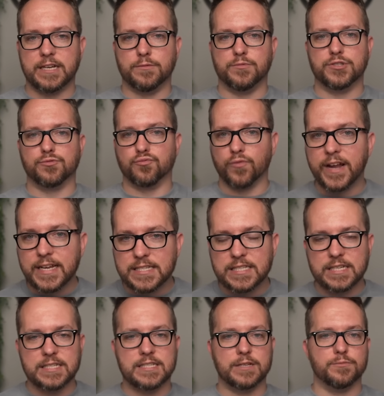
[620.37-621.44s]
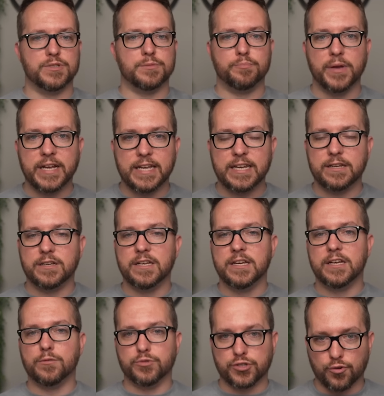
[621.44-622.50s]
It was racist. It was bigoted.
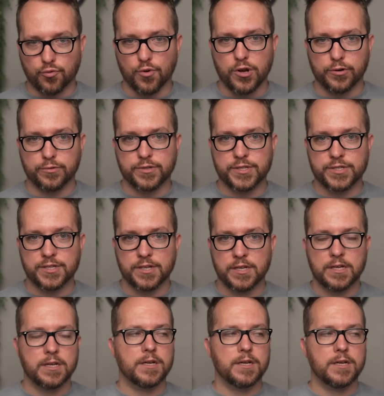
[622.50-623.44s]
It was gross.